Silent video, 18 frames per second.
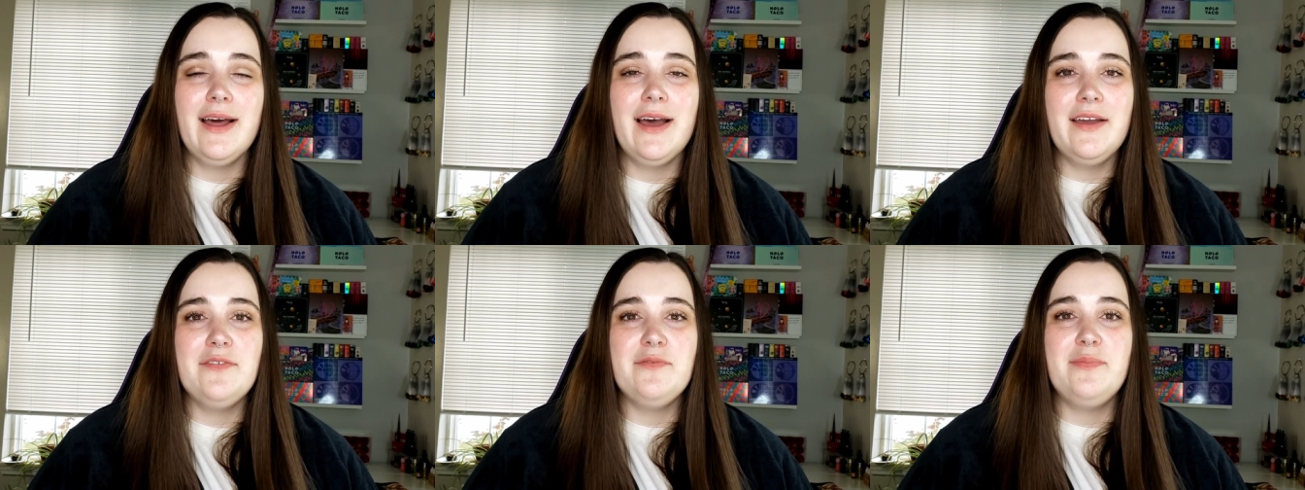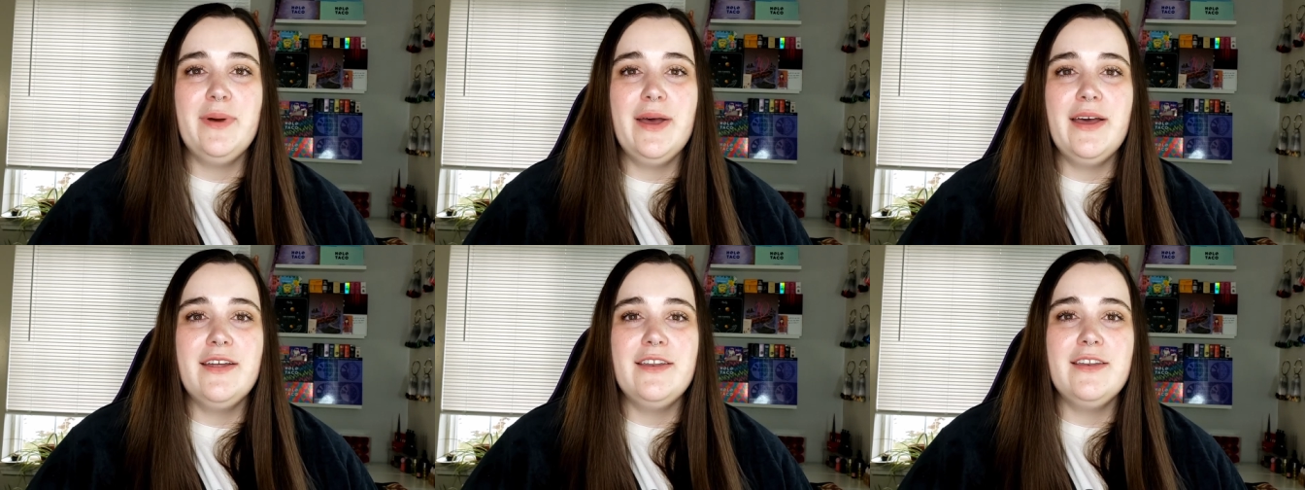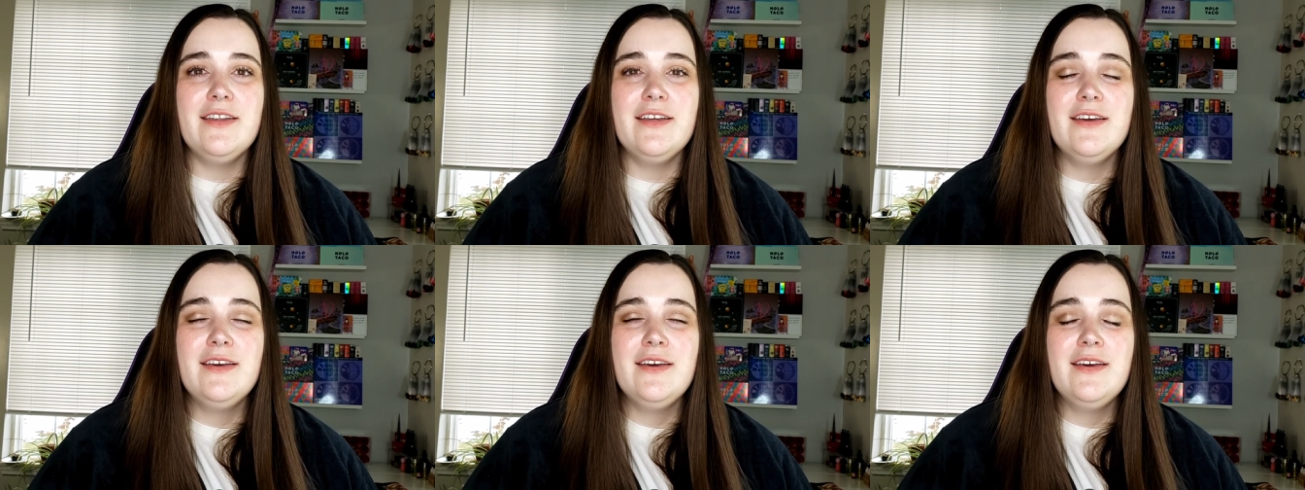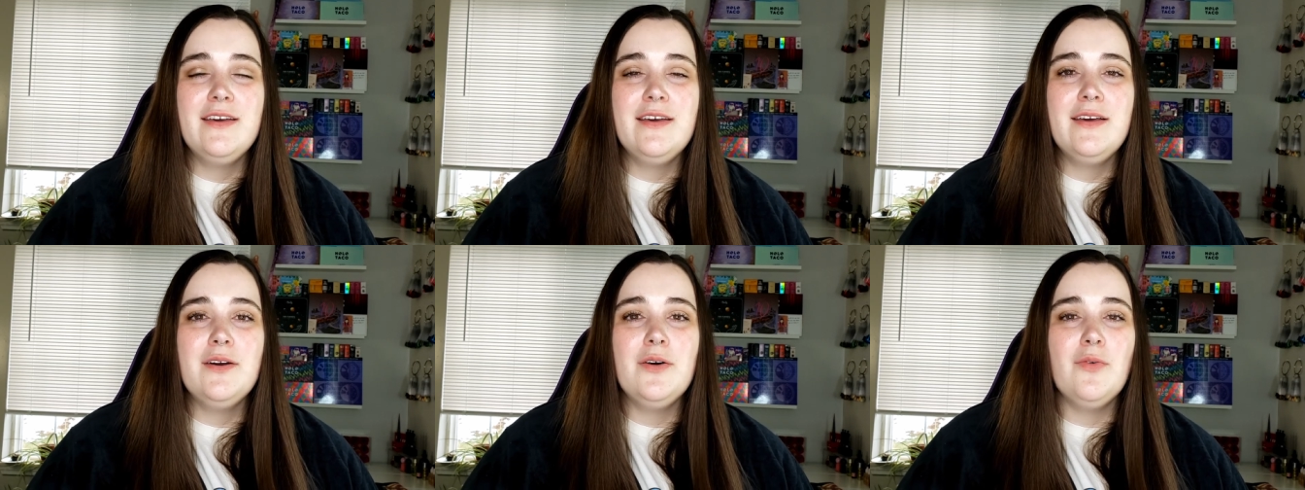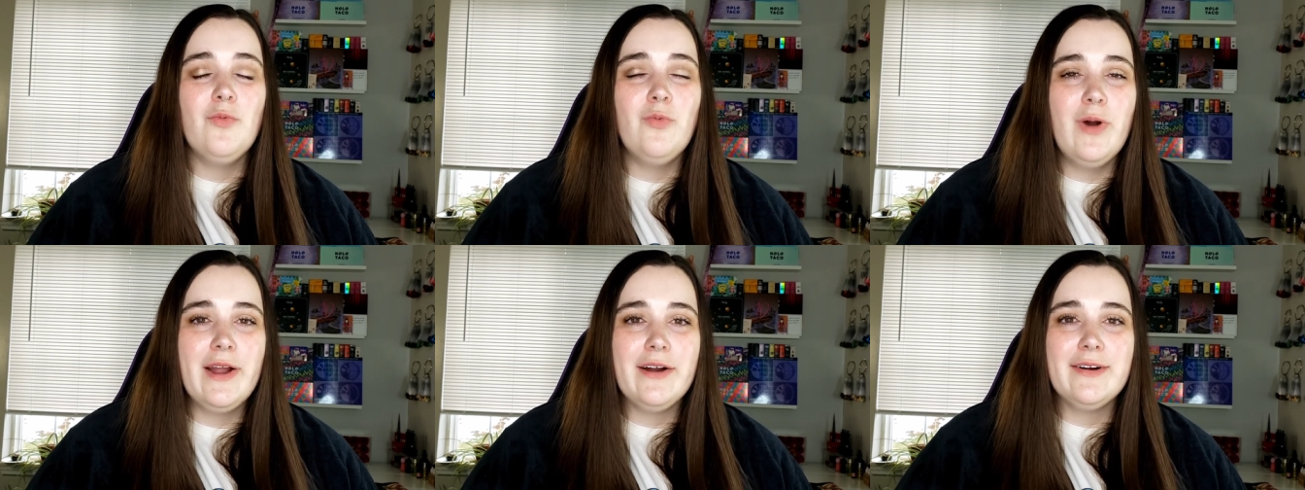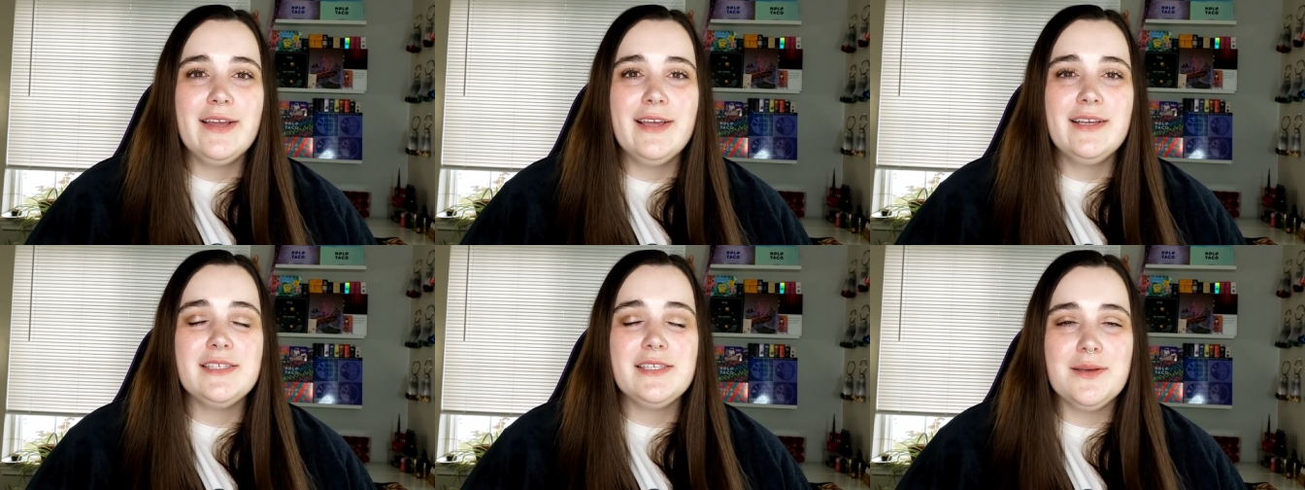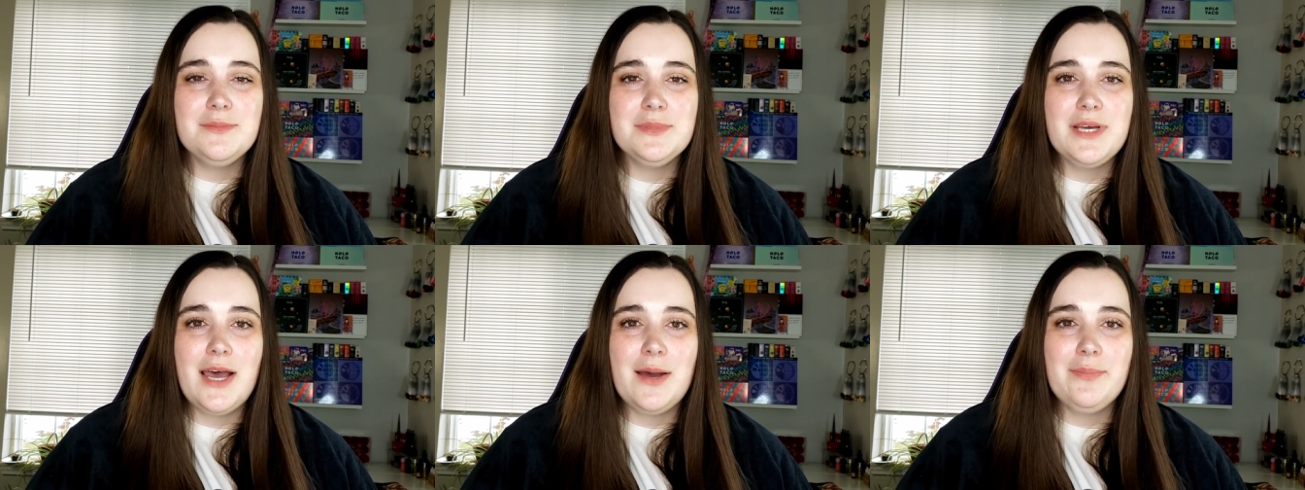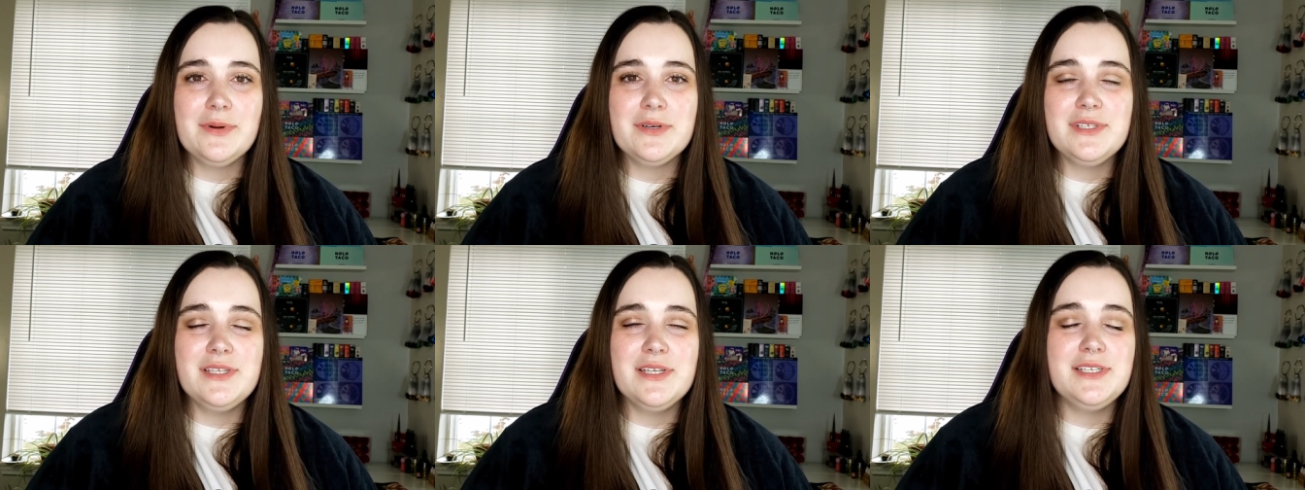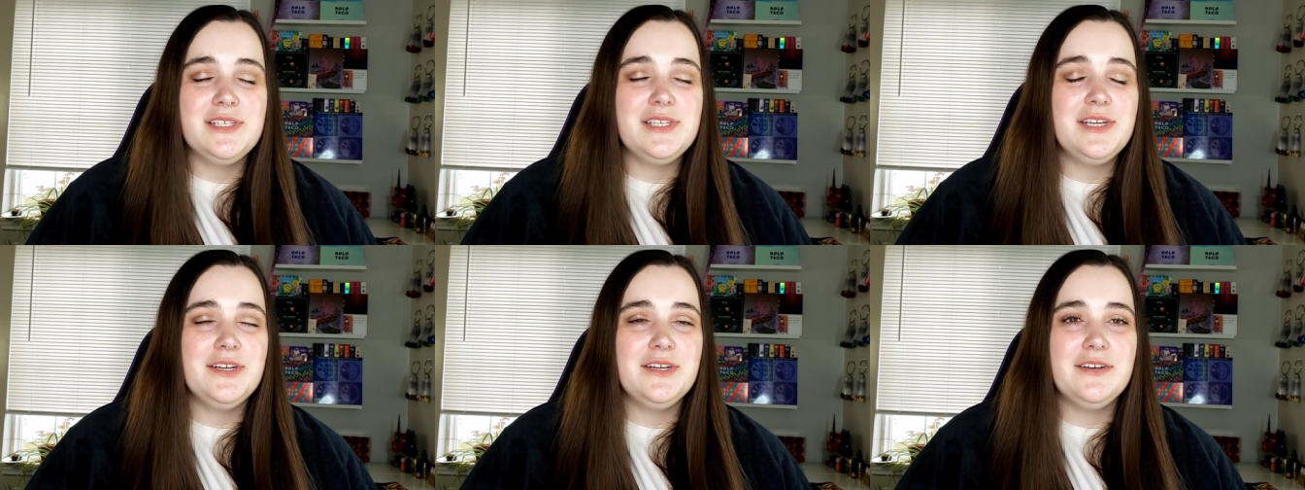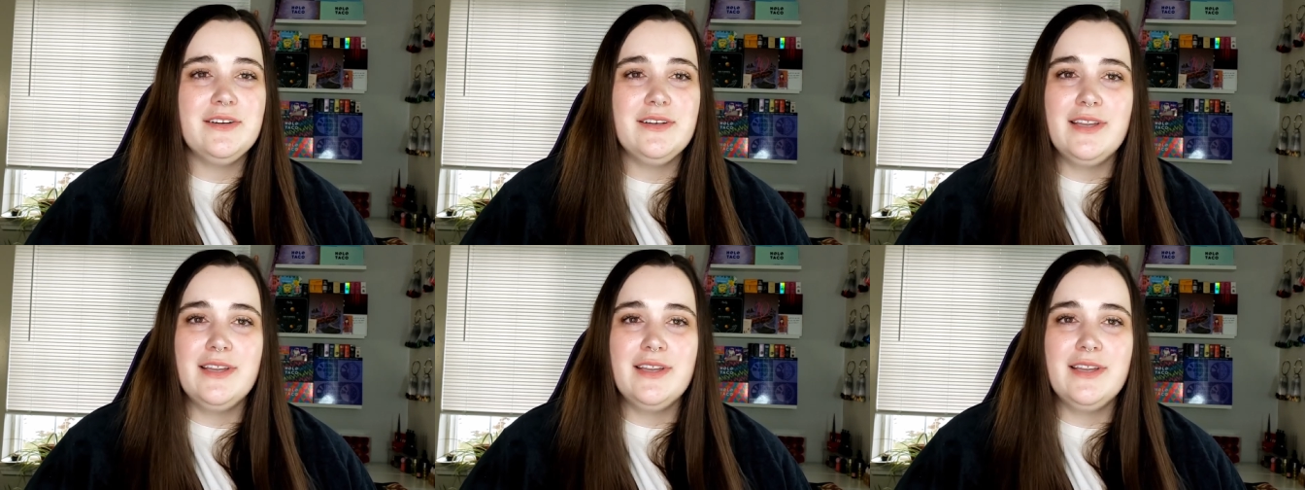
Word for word: I've been wearing some toppers this year.